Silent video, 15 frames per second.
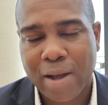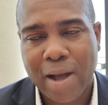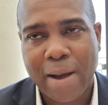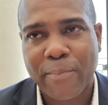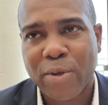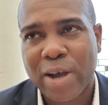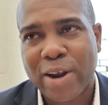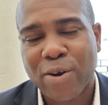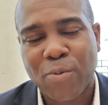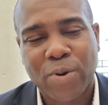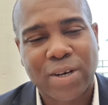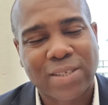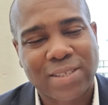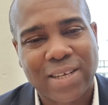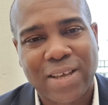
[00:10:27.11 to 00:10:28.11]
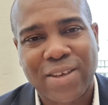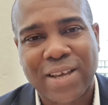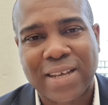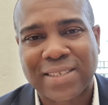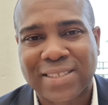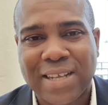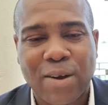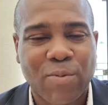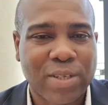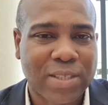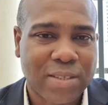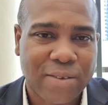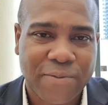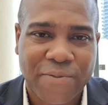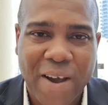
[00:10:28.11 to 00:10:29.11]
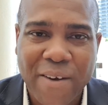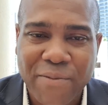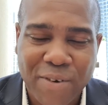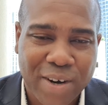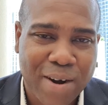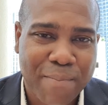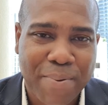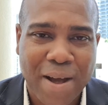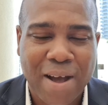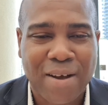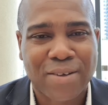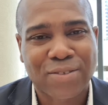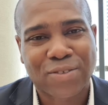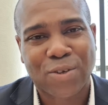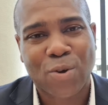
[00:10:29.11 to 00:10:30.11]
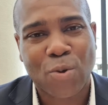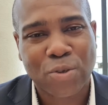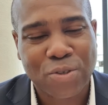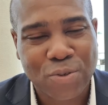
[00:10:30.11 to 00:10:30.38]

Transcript: I don't want to say you can start with £500 or